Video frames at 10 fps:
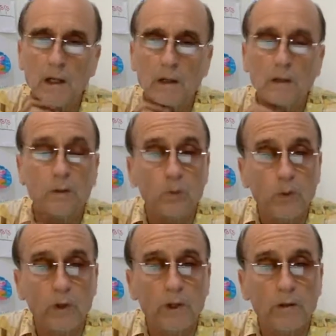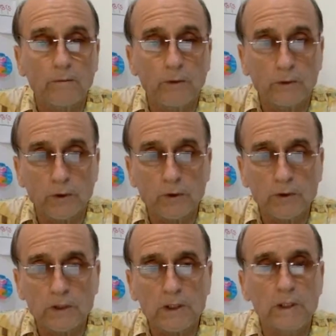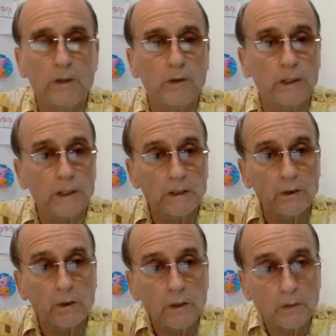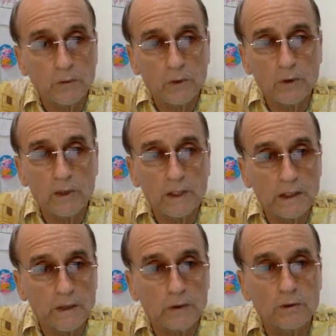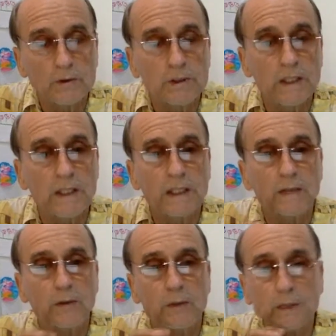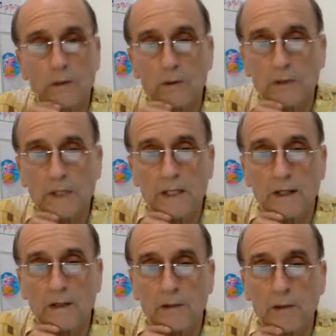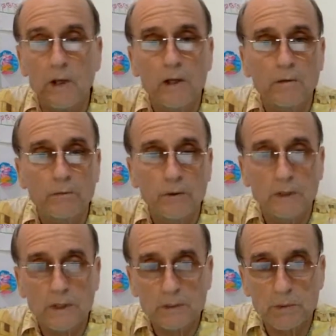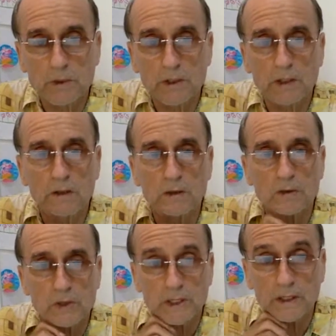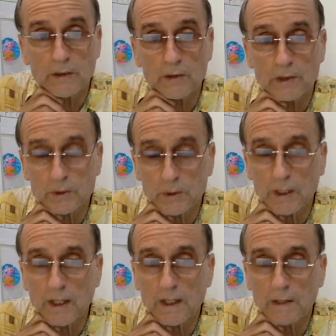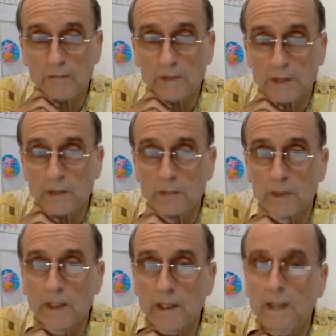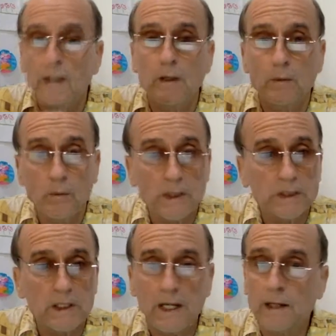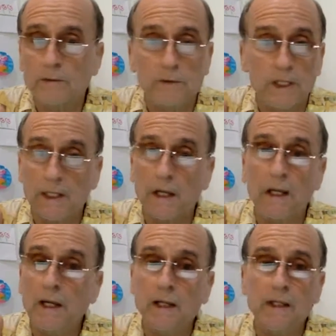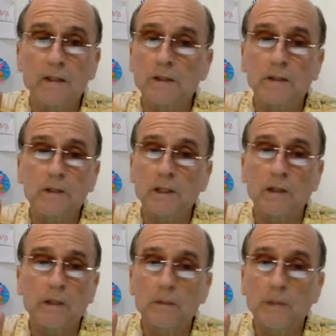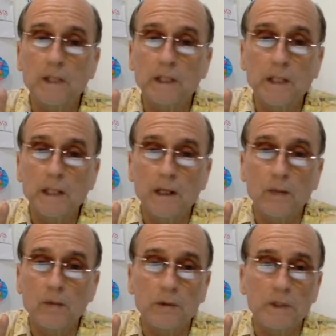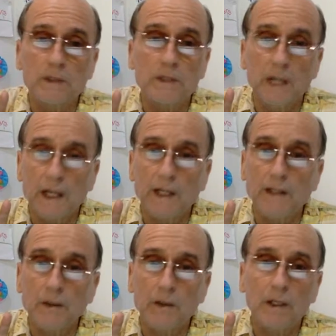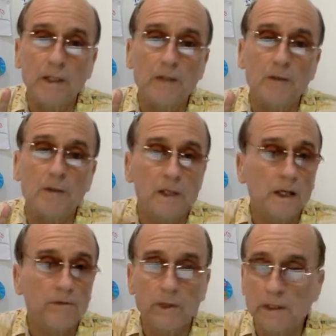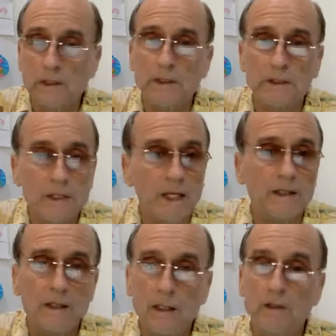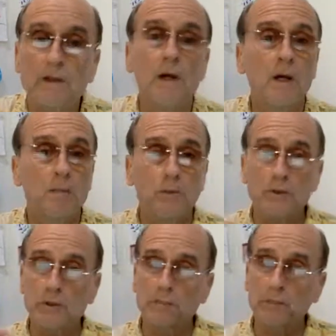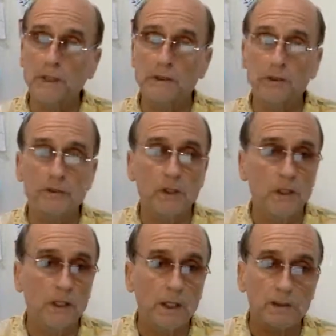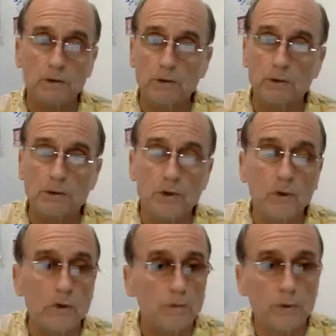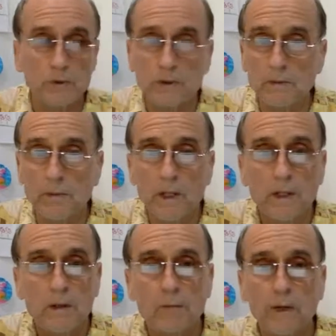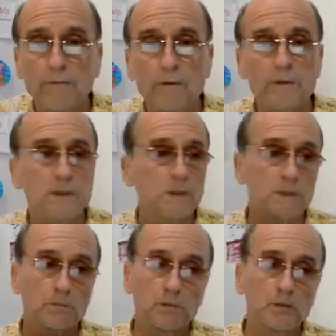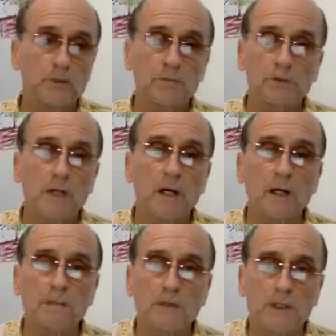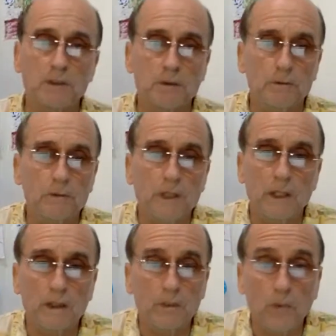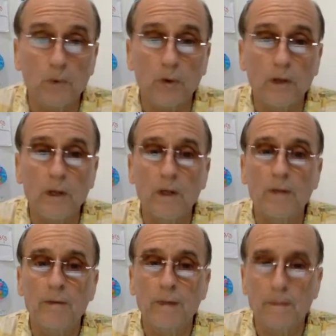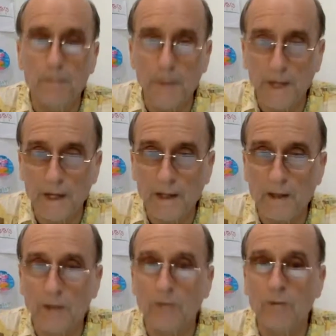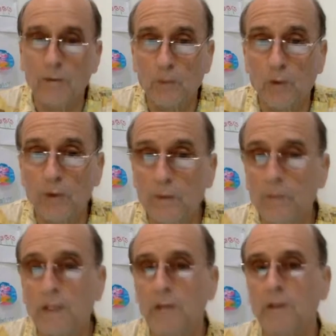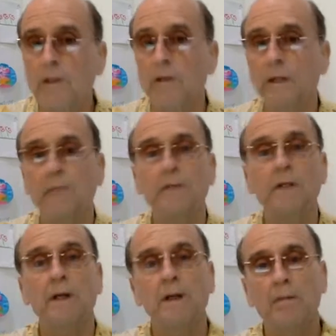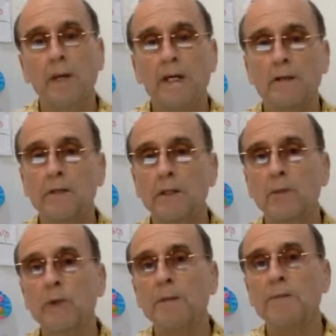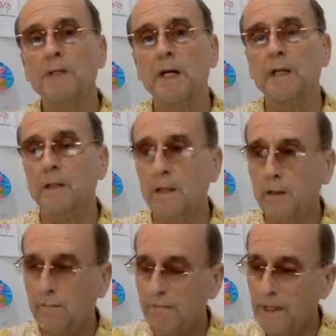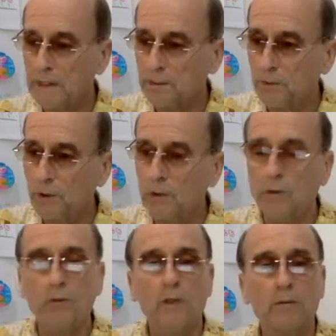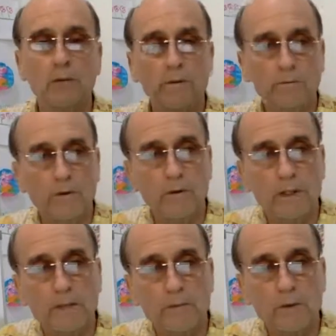work for your skill in your community, in your city, or in your town for this particular skill that you have, just by reaching out and saying, hey, I got this skill. Anybody need help with this? I know how to do it. I've done this, that, and the other. Put some pictures online too. Show them. Put some references. Put some jobs that you've done. The more, the better. The more, the merrier. Even make a little website that on Facebook you can refer them to